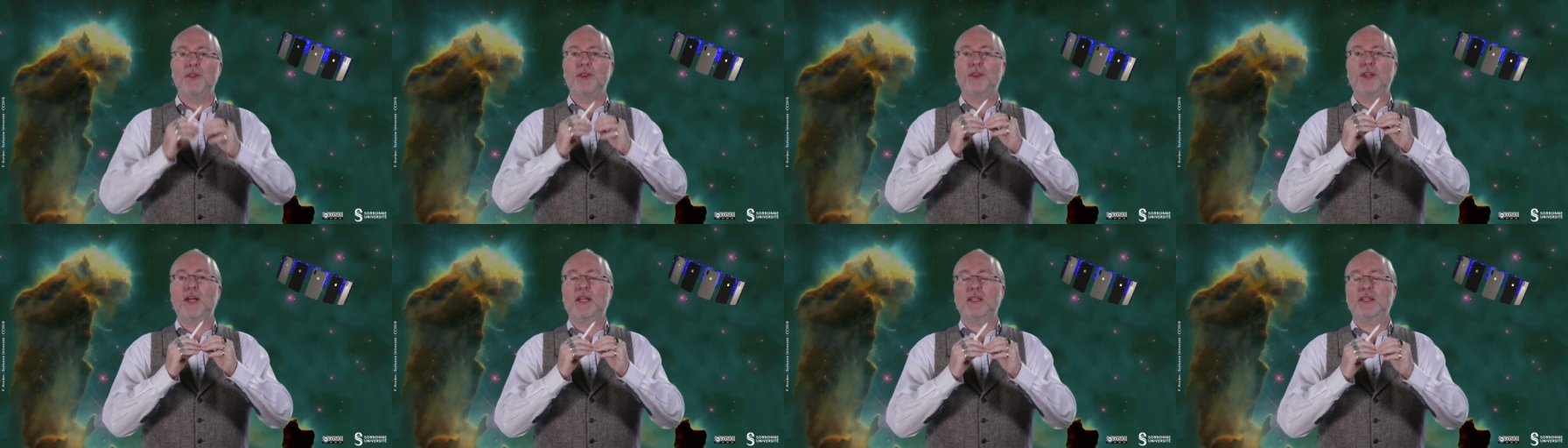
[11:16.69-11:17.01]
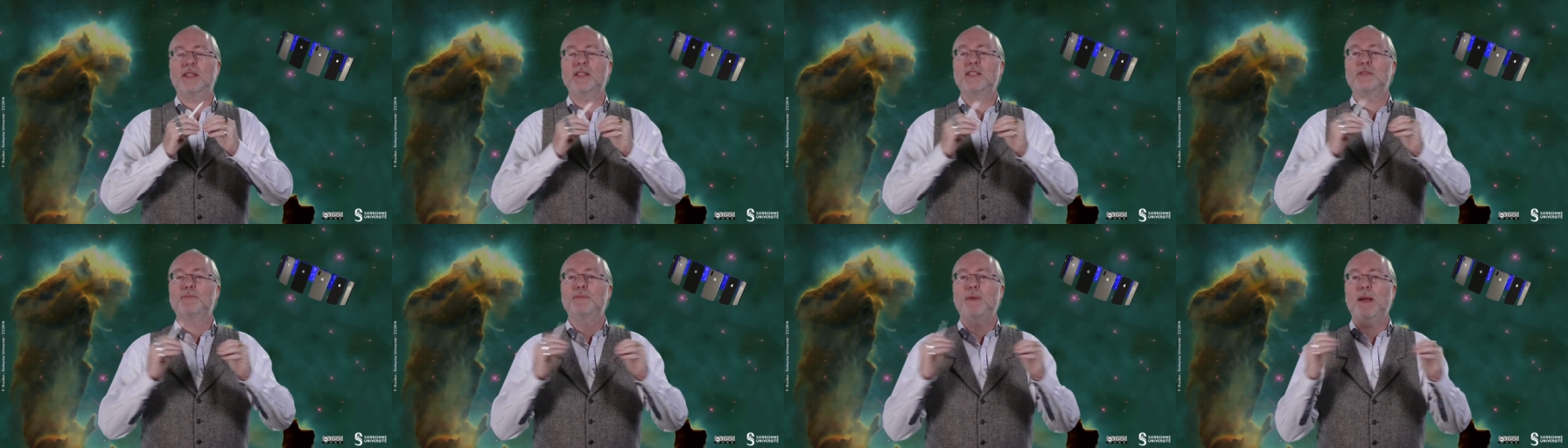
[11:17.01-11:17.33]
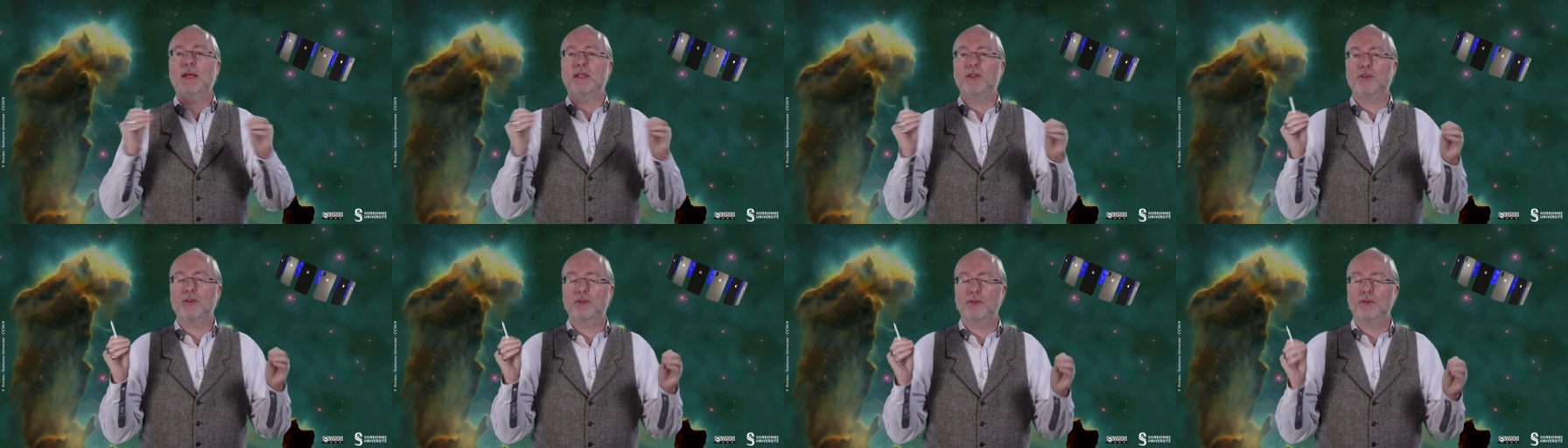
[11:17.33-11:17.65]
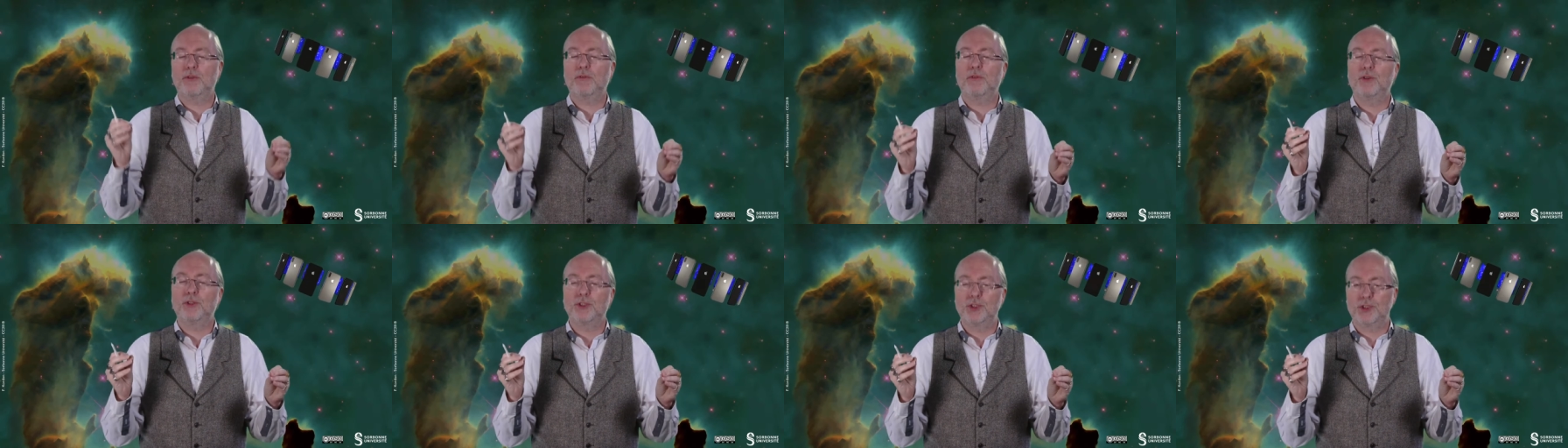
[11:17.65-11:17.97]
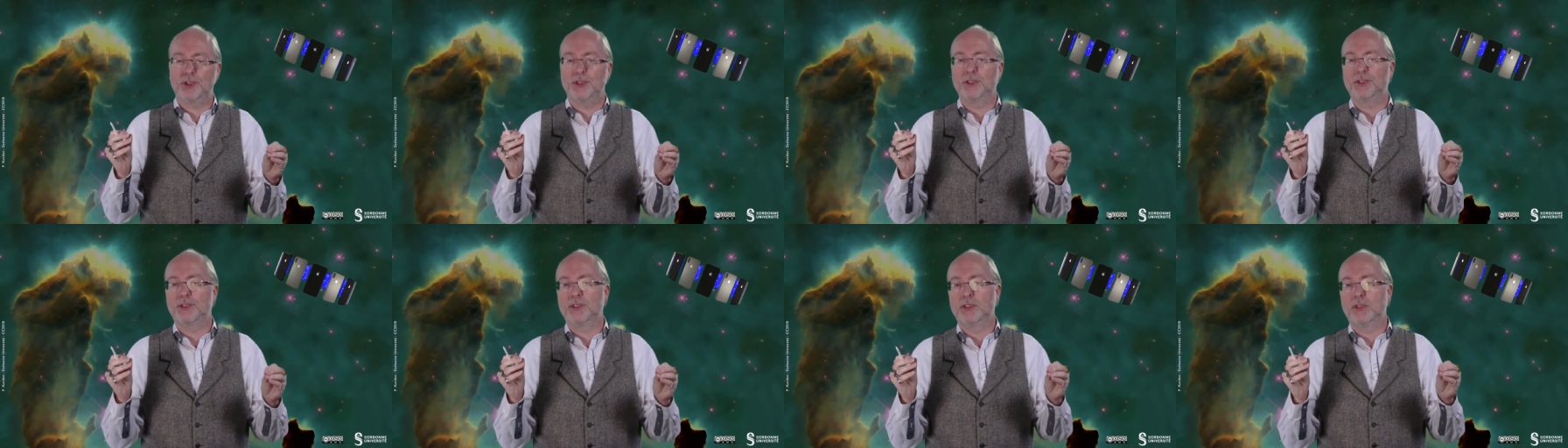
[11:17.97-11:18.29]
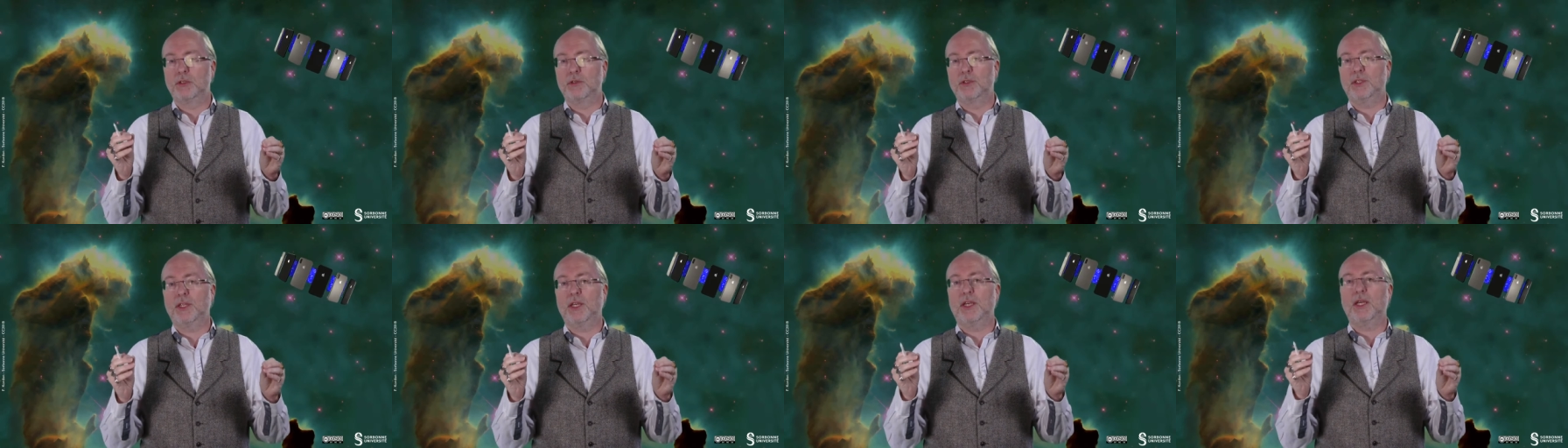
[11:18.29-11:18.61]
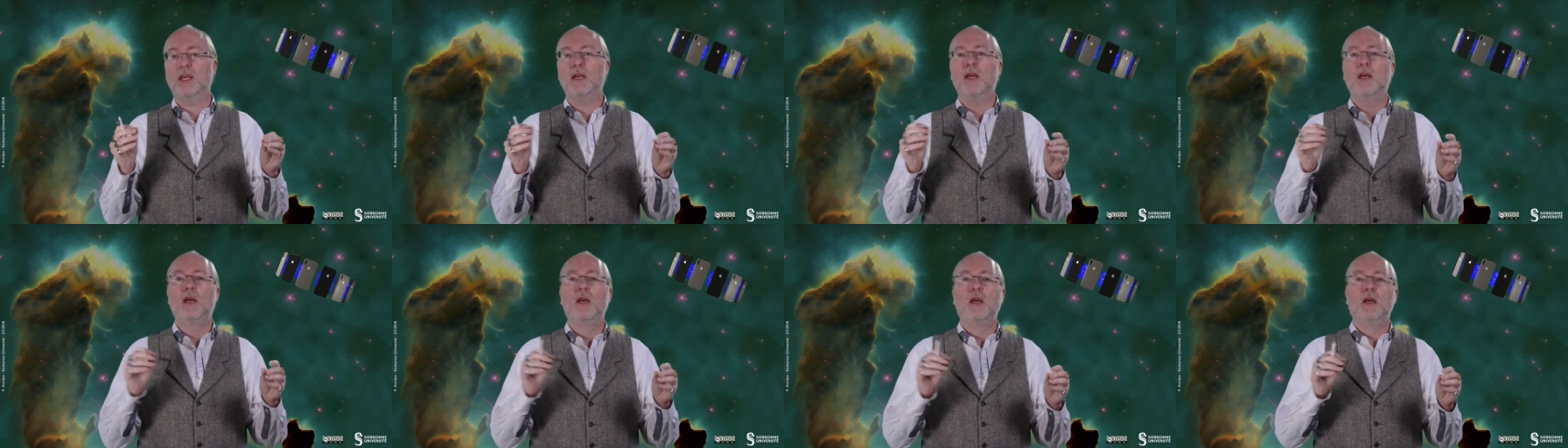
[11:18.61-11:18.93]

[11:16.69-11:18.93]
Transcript: that respect the conventions, okay,